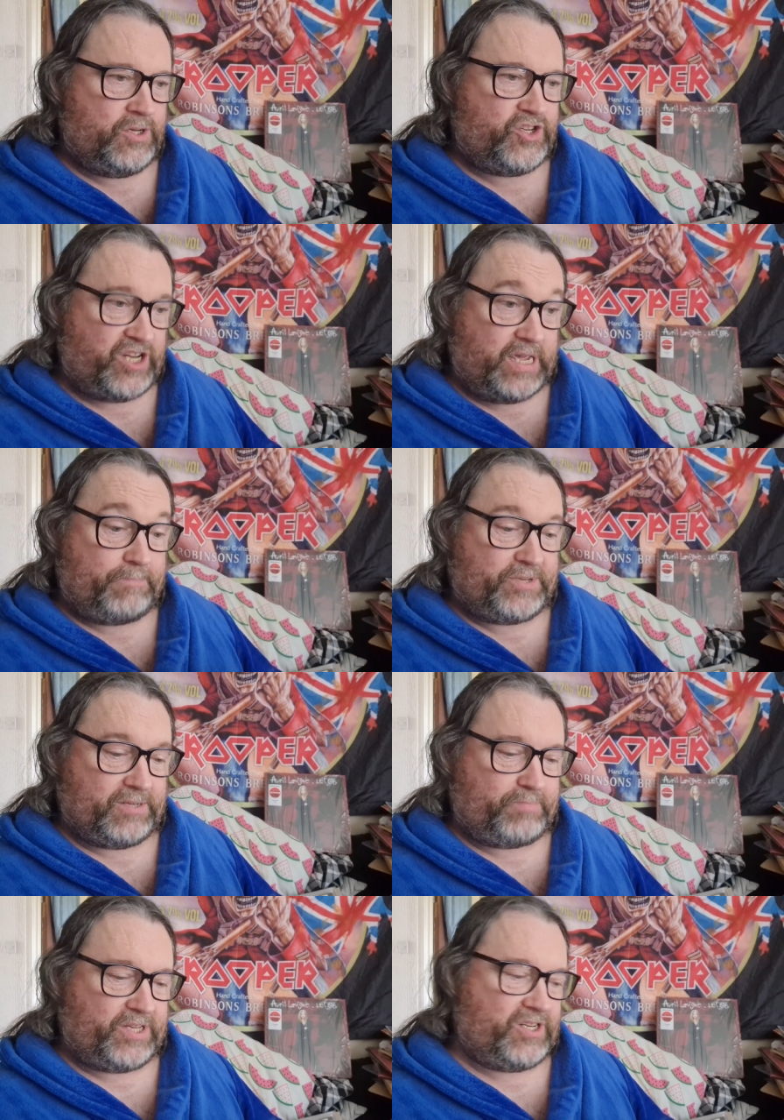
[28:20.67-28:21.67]

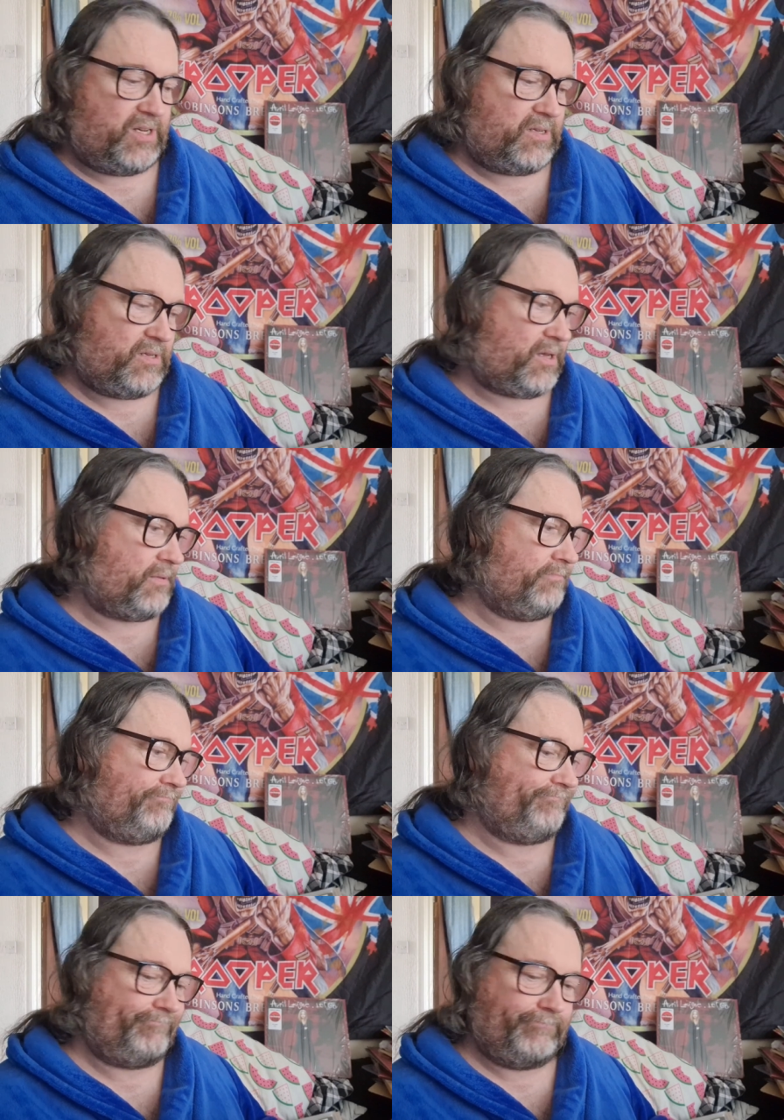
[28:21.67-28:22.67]
shaped picture disc,
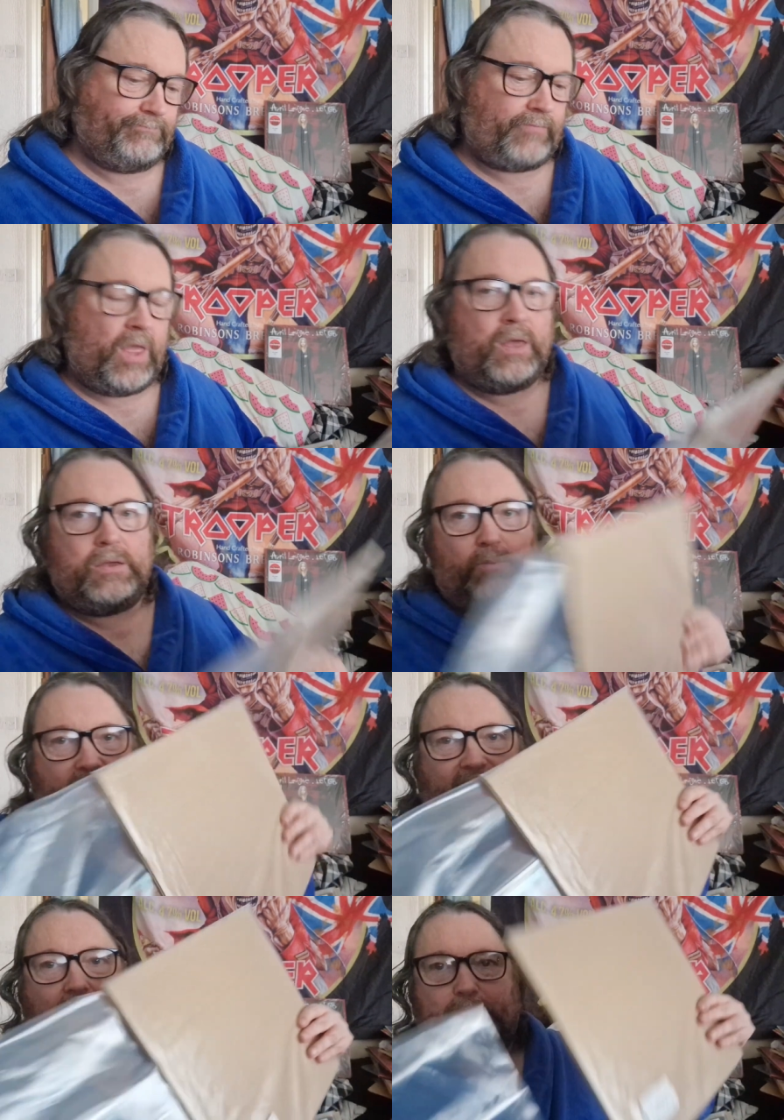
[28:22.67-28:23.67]

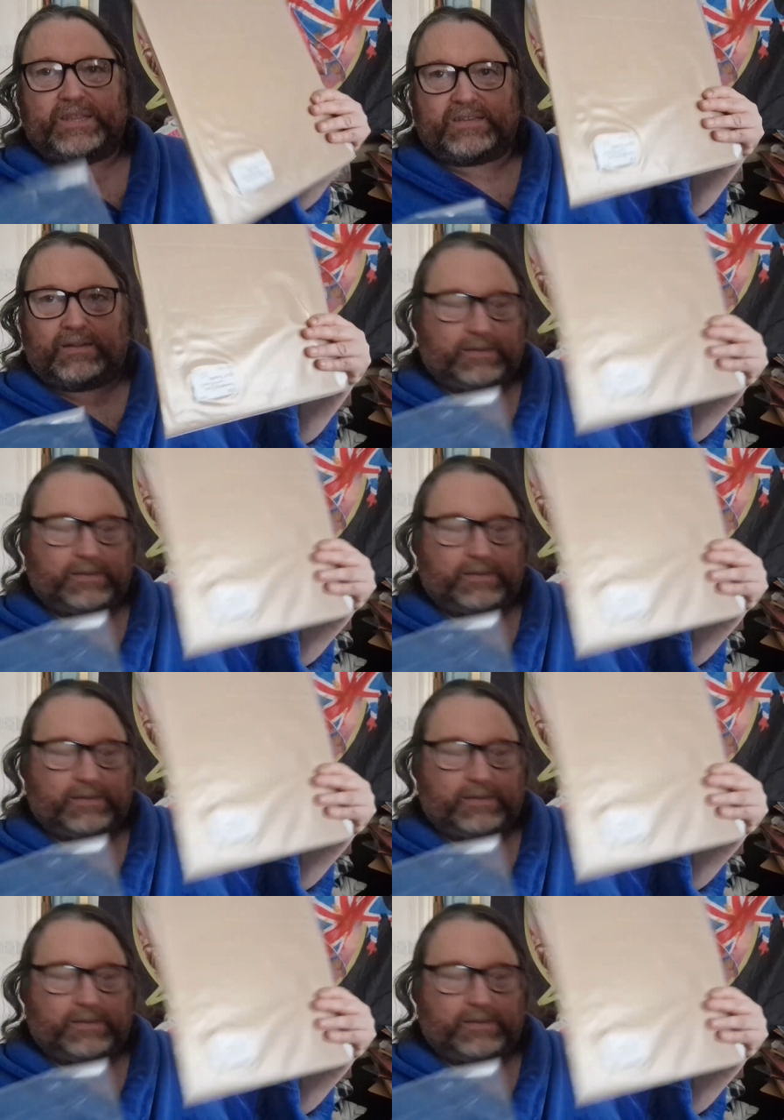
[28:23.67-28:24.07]
which I keep in this